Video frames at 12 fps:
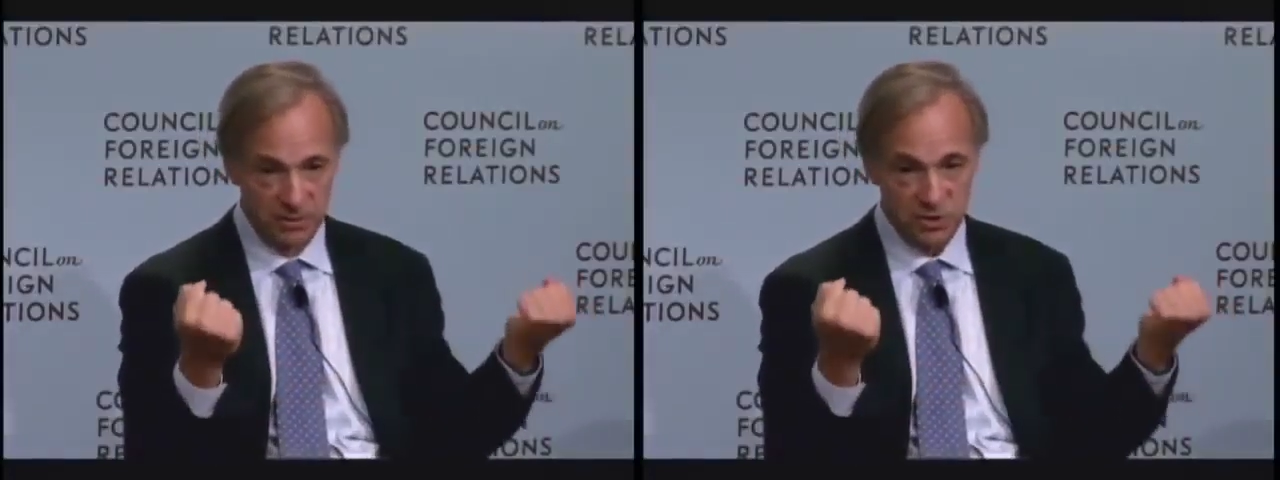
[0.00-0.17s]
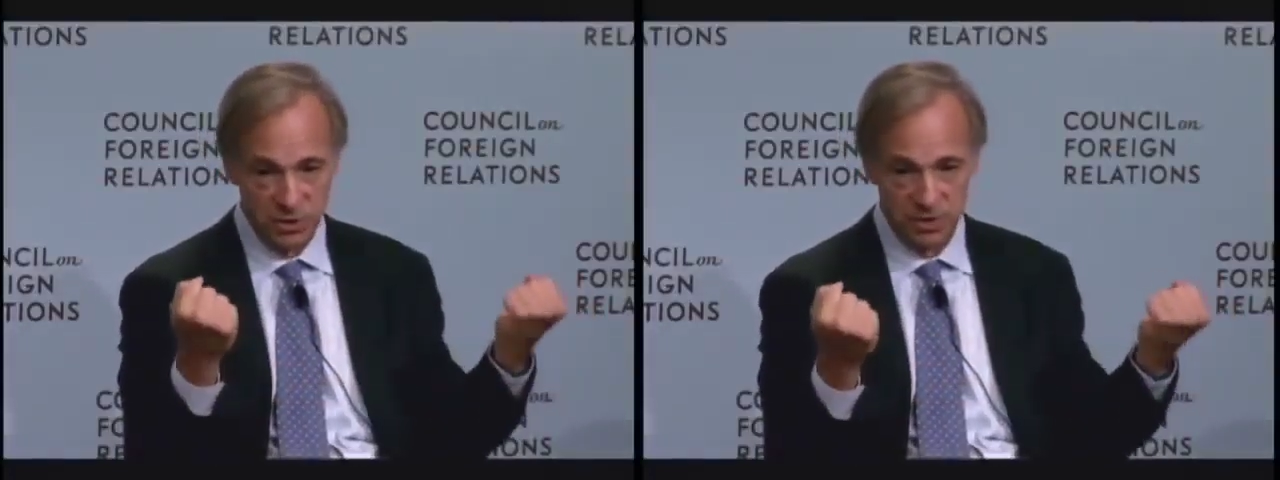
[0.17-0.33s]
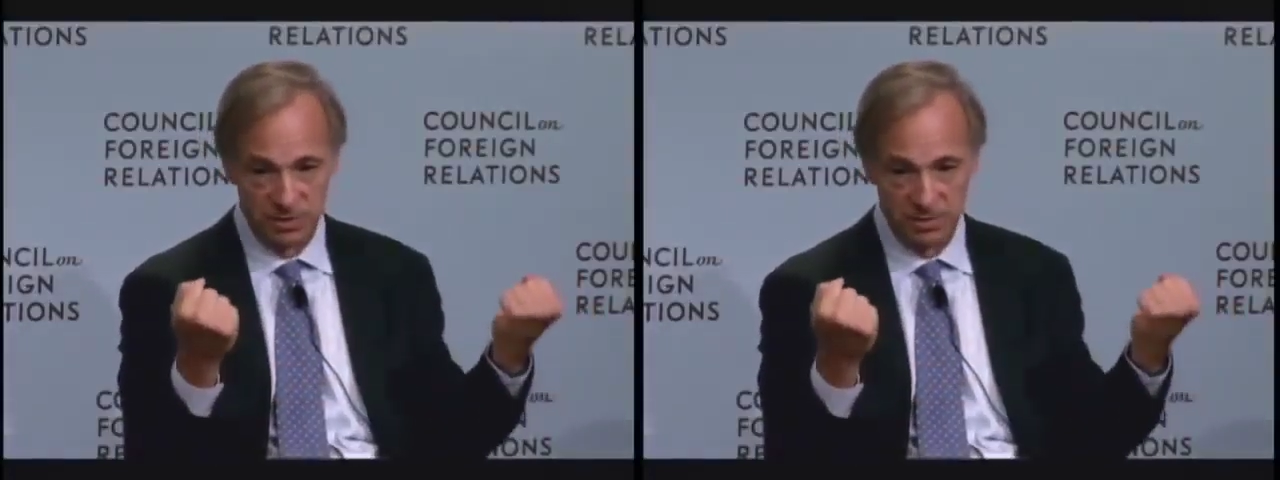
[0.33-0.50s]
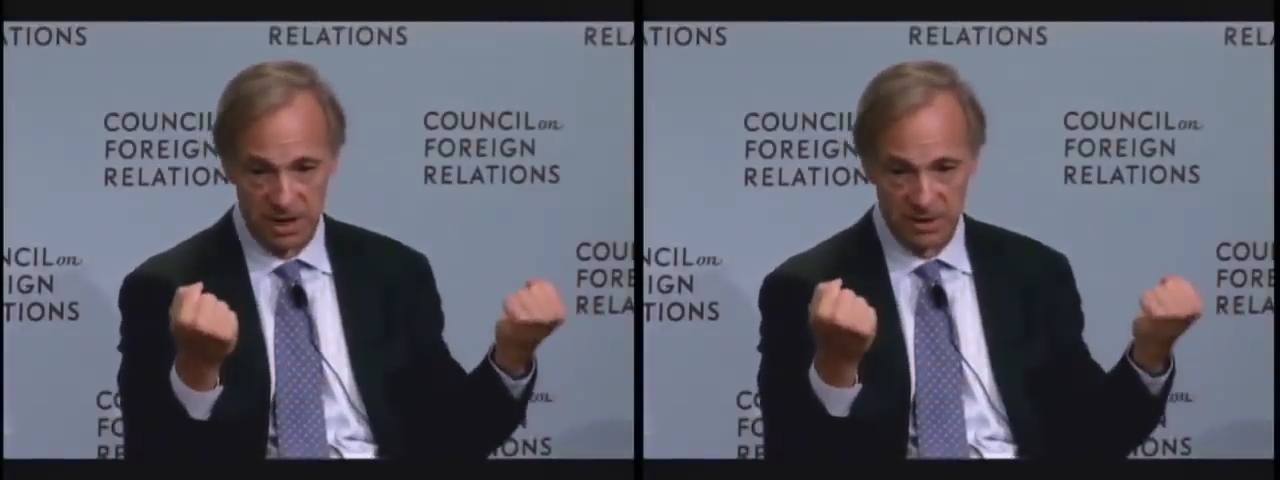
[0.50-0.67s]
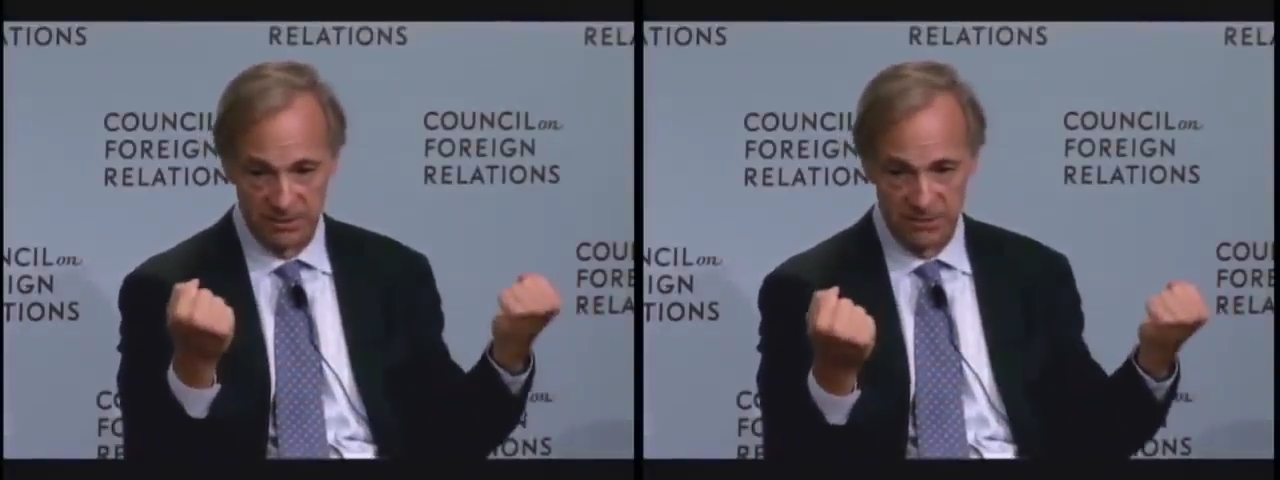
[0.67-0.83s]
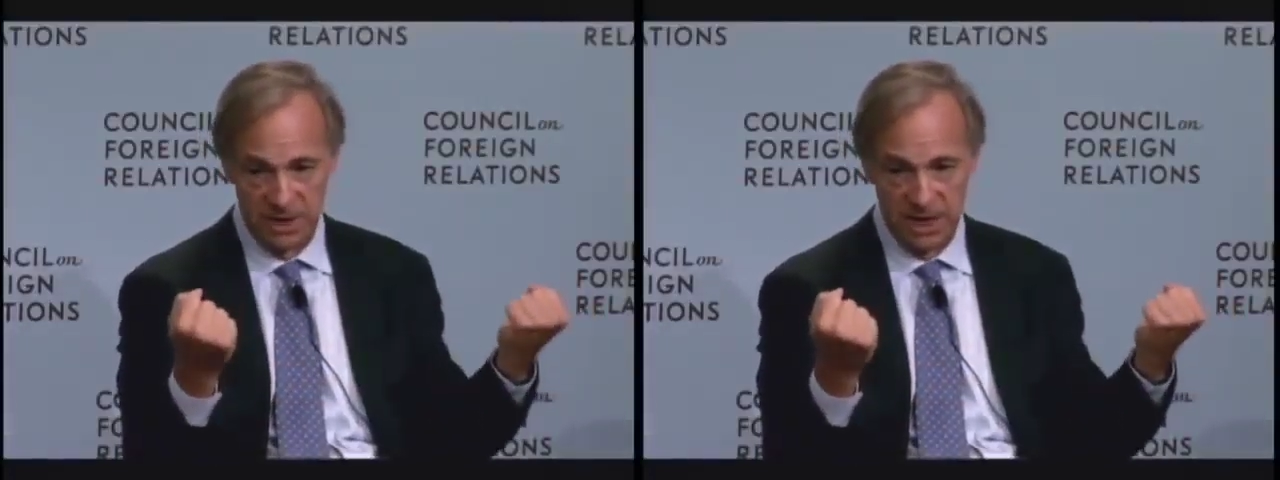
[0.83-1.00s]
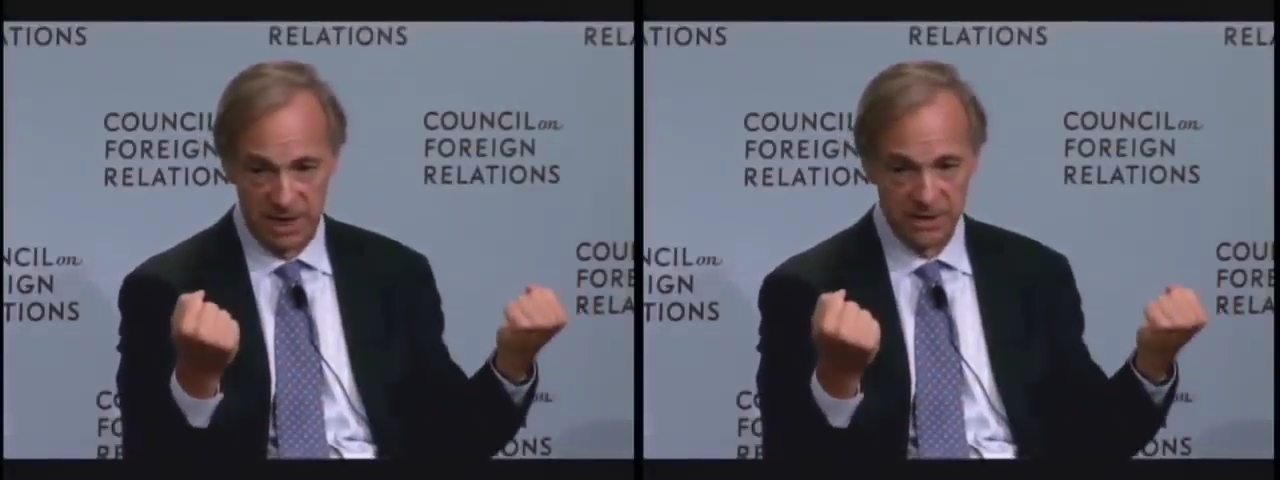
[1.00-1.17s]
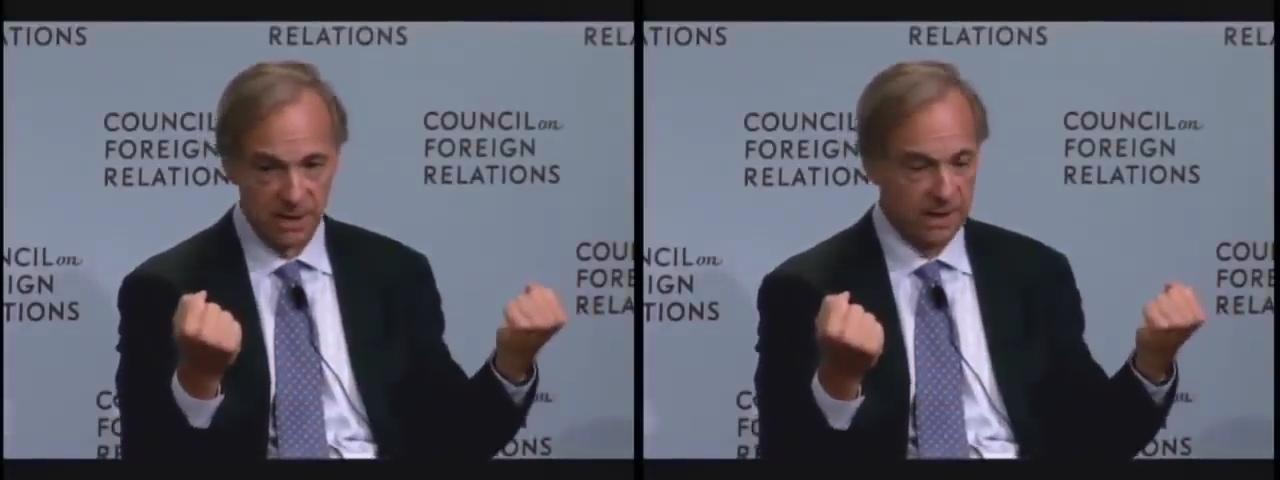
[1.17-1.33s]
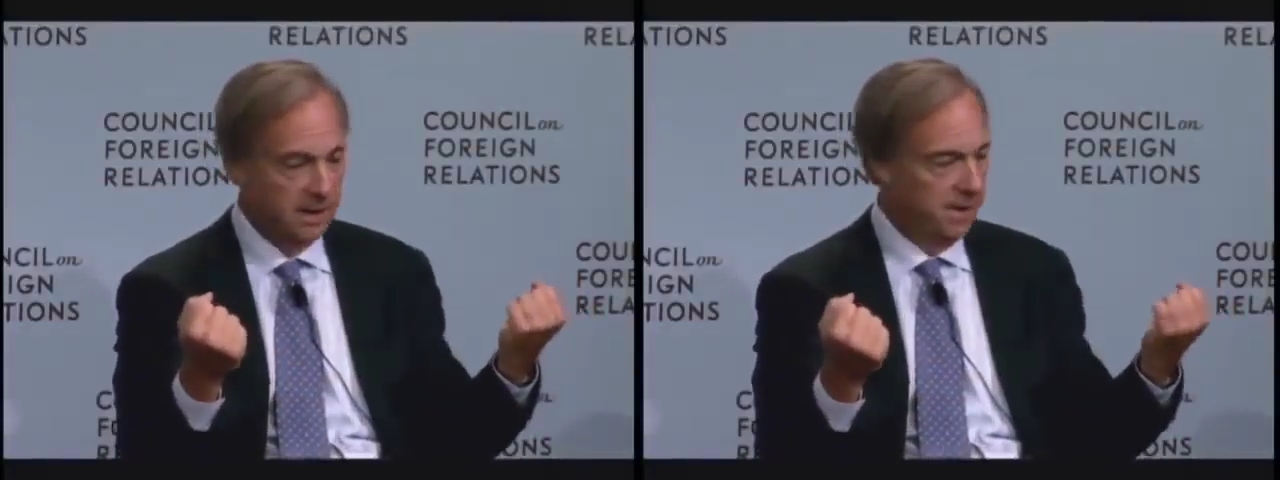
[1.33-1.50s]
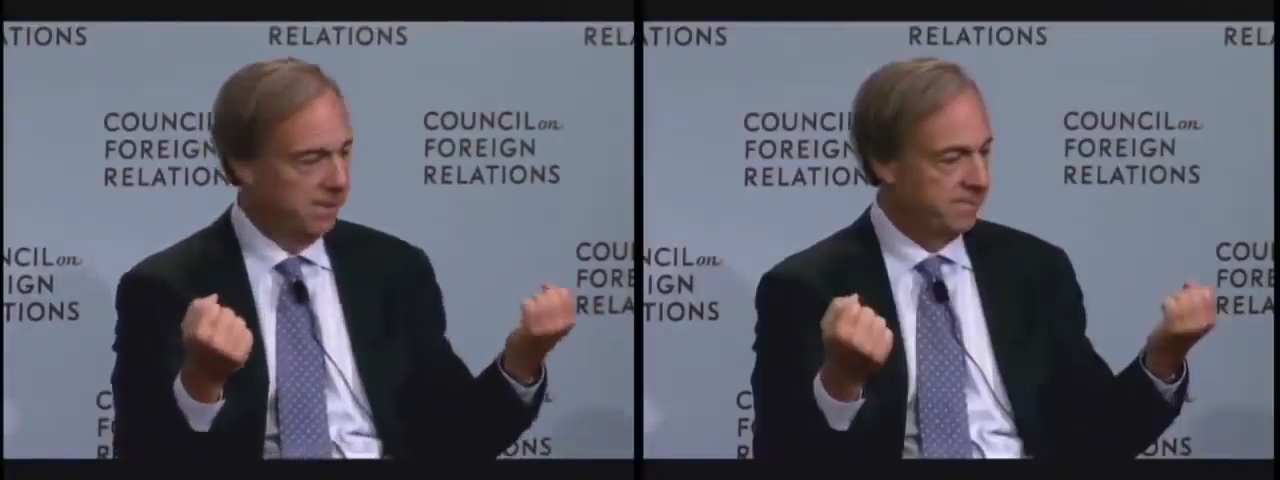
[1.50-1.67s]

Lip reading: you have a certain amount of debt